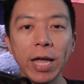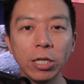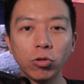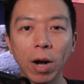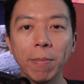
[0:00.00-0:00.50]
a
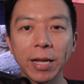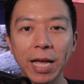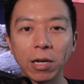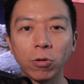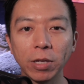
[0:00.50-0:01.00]
Drop
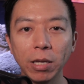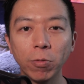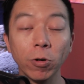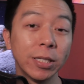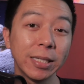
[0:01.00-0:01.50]
mechanical
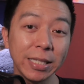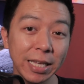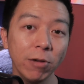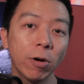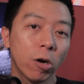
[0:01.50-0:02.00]
keyboard to
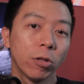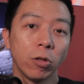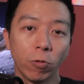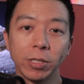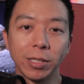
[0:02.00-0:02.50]
see what all the noise